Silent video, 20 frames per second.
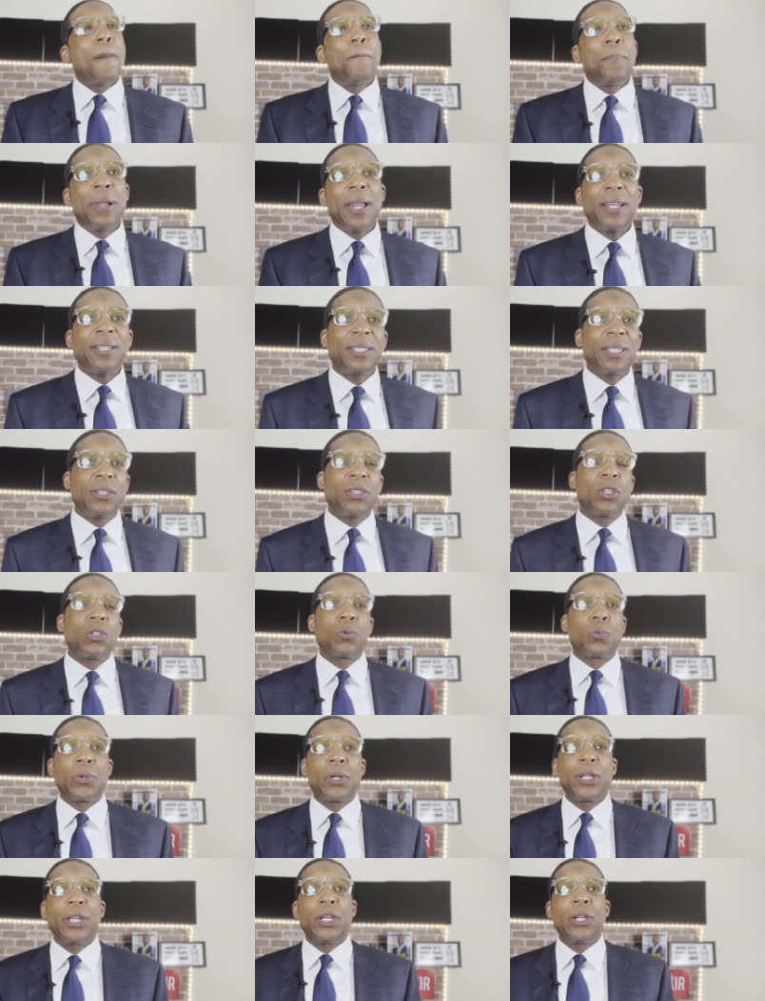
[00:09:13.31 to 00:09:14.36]
Plus, this is
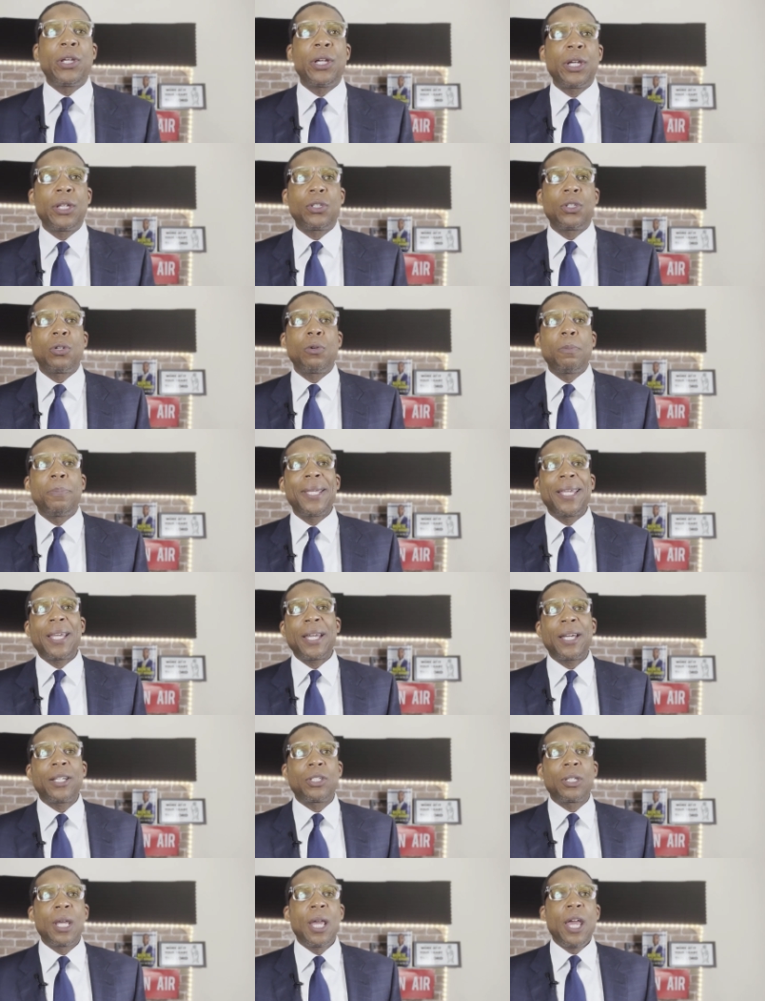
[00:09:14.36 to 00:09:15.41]
really good too
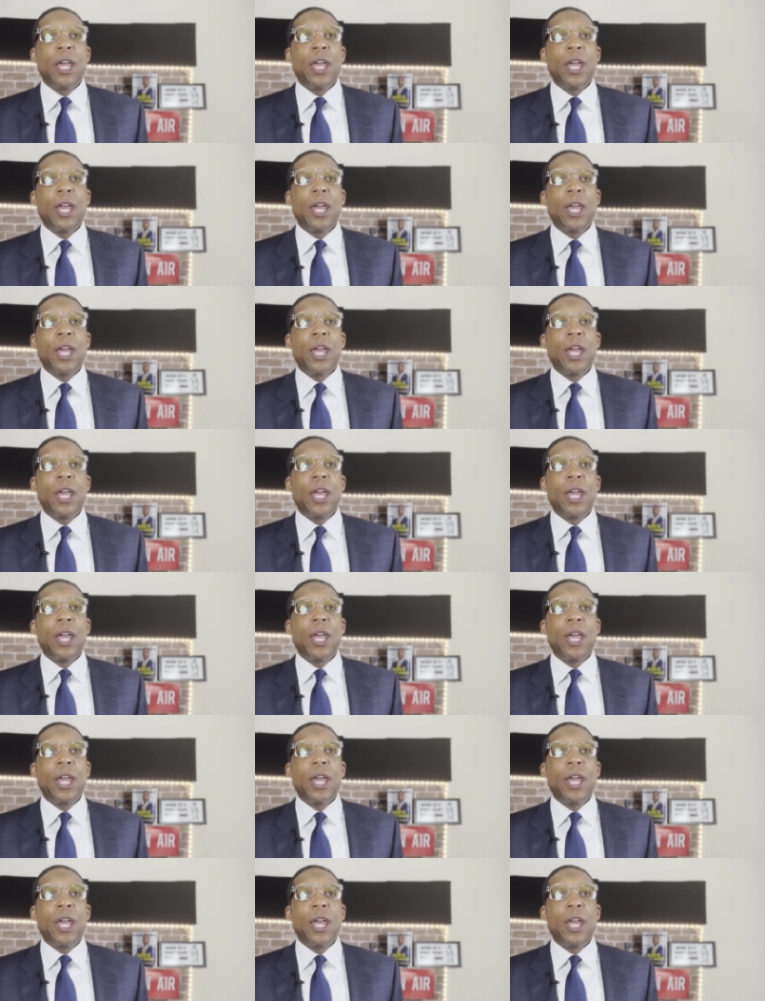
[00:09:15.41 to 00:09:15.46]
because